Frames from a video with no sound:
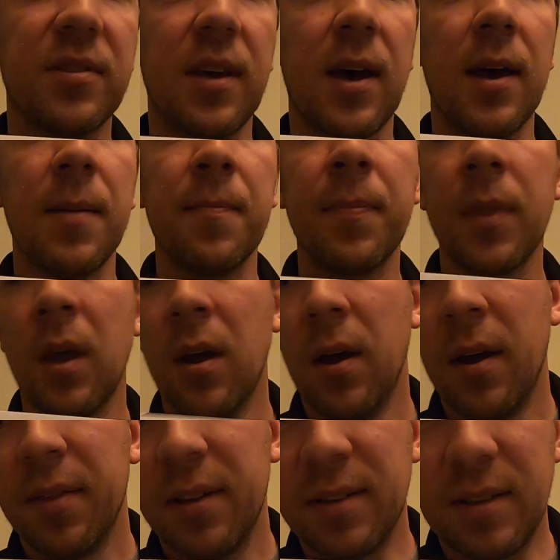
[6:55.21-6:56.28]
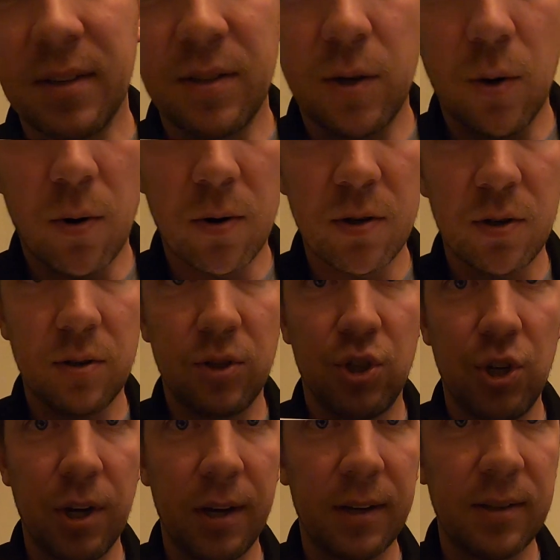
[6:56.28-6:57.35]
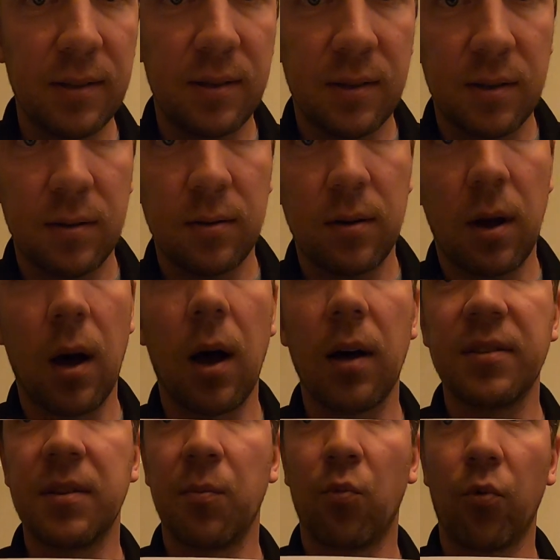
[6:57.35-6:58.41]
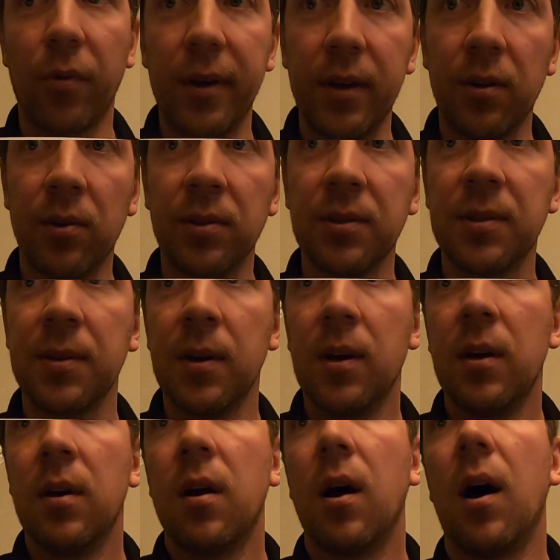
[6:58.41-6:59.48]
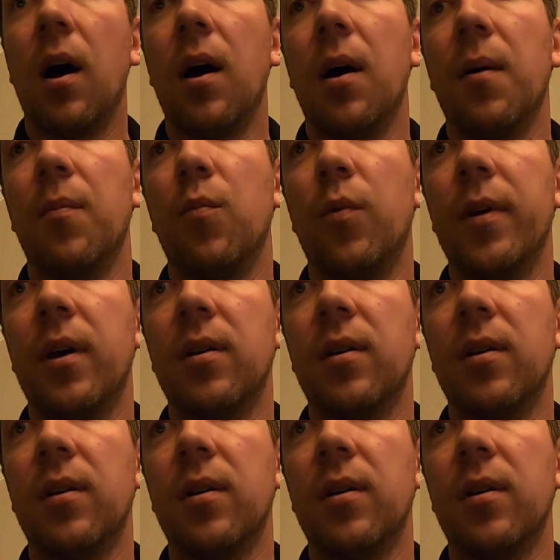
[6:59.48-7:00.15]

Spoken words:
time. This is your jigs, some reels. We